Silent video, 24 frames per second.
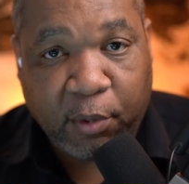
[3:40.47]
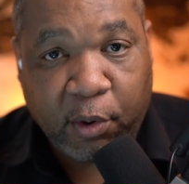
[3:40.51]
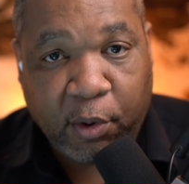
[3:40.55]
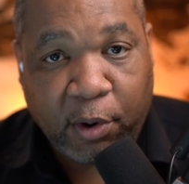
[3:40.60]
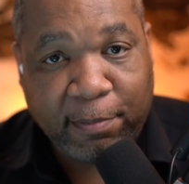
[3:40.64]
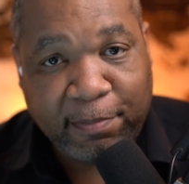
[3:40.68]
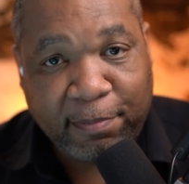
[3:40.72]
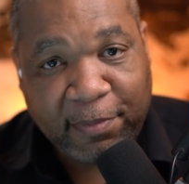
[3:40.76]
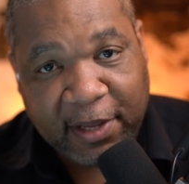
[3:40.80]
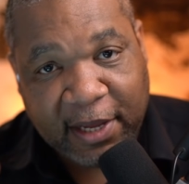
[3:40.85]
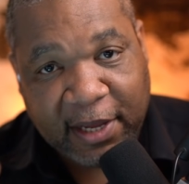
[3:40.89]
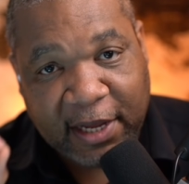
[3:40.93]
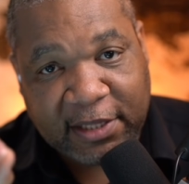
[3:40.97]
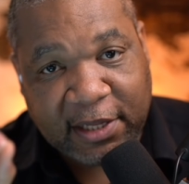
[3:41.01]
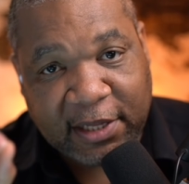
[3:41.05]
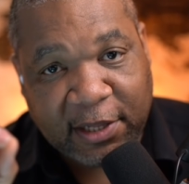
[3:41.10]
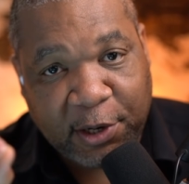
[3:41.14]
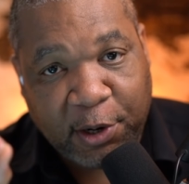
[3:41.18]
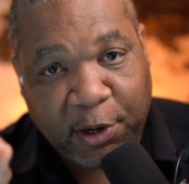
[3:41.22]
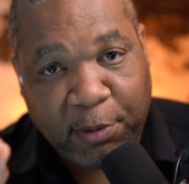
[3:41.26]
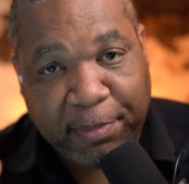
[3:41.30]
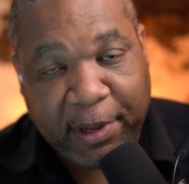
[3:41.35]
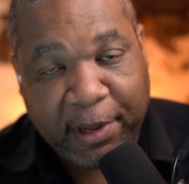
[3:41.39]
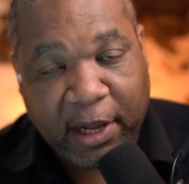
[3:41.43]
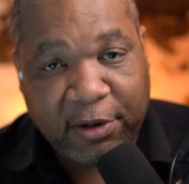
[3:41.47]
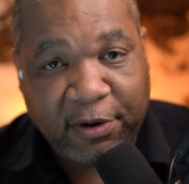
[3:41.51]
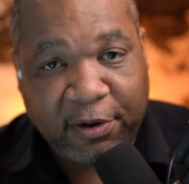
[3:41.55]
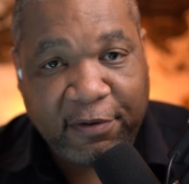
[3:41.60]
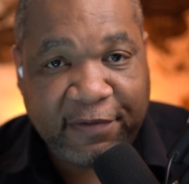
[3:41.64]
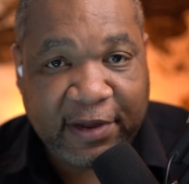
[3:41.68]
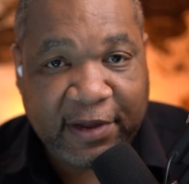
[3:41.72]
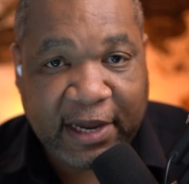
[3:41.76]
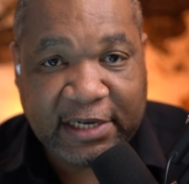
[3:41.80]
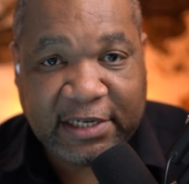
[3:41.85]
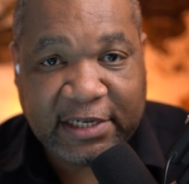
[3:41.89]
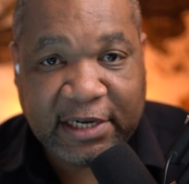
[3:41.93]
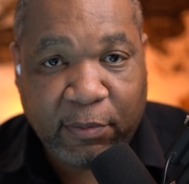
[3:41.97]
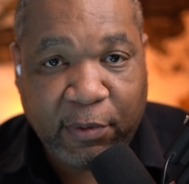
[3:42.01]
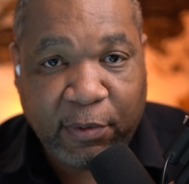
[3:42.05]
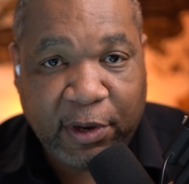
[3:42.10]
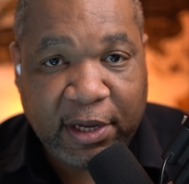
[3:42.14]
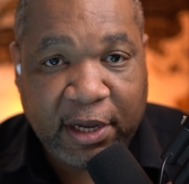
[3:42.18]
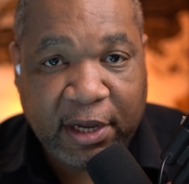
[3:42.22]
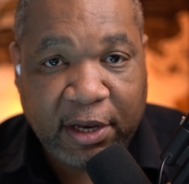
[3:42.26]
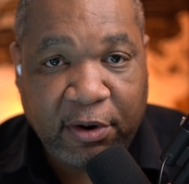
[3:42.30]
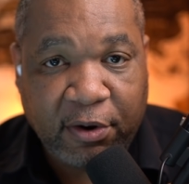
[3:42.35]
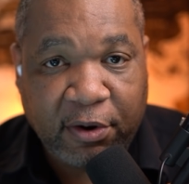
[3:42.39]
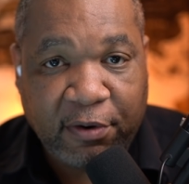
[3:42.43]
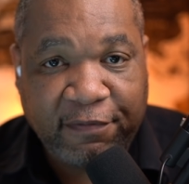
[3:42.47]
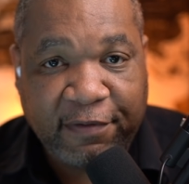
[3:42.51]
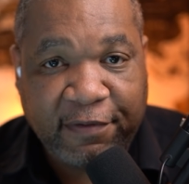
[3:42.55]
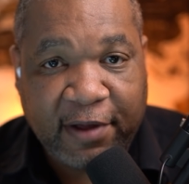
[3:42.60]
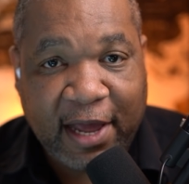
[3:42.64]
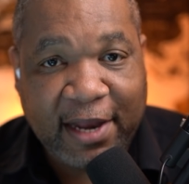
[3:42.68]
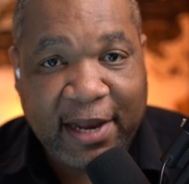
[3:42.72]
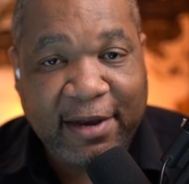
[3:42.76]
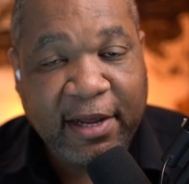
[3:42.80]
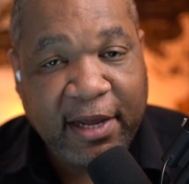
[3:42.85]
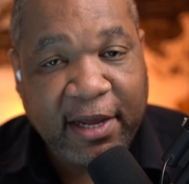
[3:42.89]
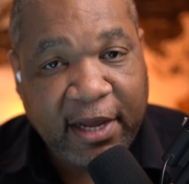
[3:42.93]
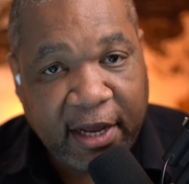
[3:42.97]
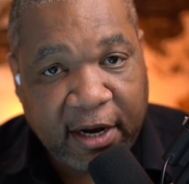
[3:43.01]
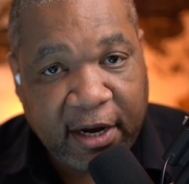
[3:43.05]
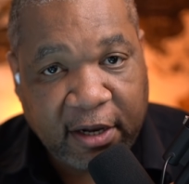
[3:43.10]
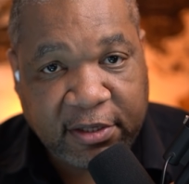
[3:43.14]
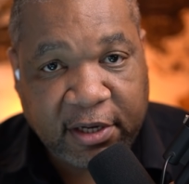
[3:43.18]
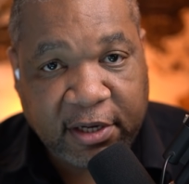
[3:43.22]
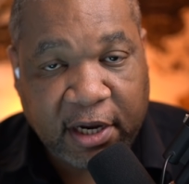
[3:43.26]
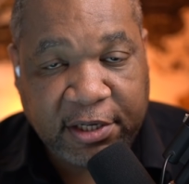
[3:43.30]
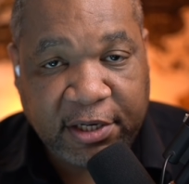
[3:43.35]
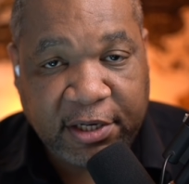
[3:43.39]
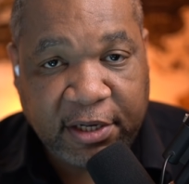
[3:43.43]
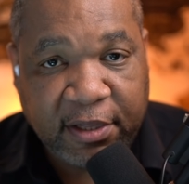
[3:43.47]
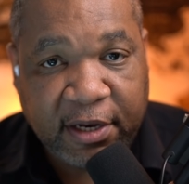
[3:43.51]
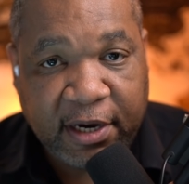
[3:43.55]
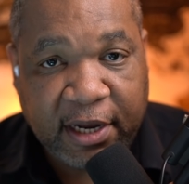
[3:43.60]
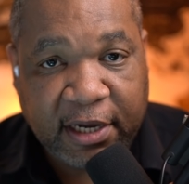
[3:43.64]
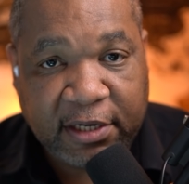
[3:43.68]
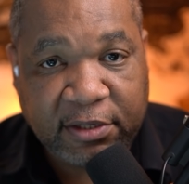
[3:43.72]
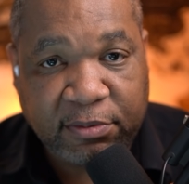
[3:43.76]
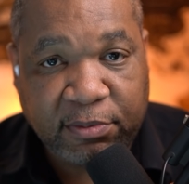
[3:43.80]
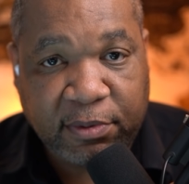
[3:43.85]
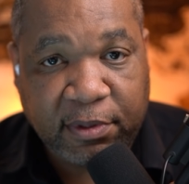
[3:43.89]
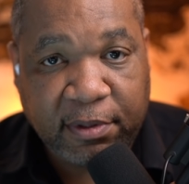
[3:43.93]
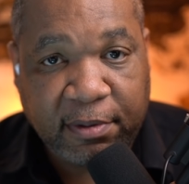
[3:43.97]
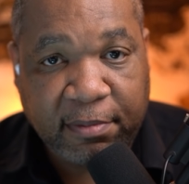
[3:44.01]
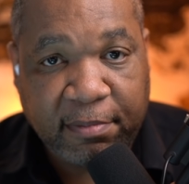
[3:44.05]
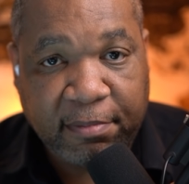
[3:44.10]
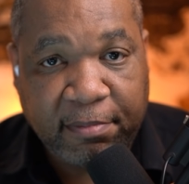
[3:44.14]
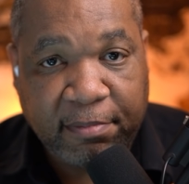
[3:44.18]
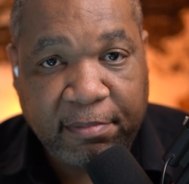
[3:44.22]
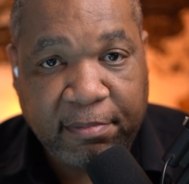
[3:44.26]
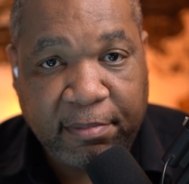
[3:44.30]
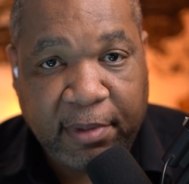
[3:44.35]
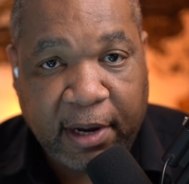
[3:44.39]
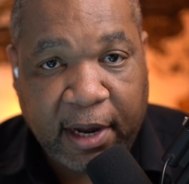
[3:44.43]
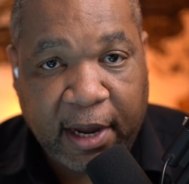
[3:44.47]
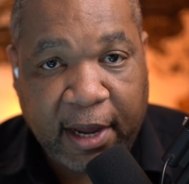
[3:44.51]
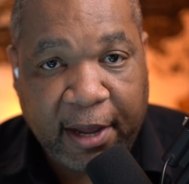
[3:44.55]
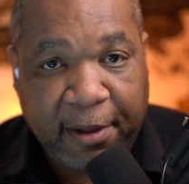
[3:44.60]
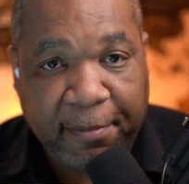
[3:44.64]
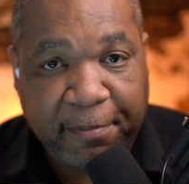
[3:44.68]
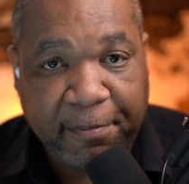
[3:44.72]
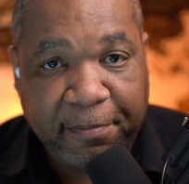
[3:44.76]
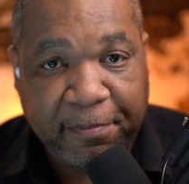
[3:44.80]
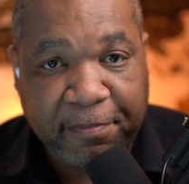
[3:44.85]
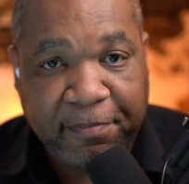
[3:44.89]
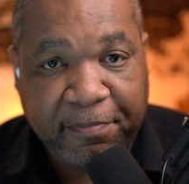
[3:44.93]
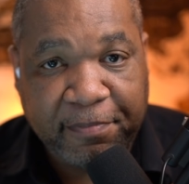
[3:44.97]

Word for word: more. Hit the little bell notification. That way you get notified, and I'll talk to you in the next one. Bye.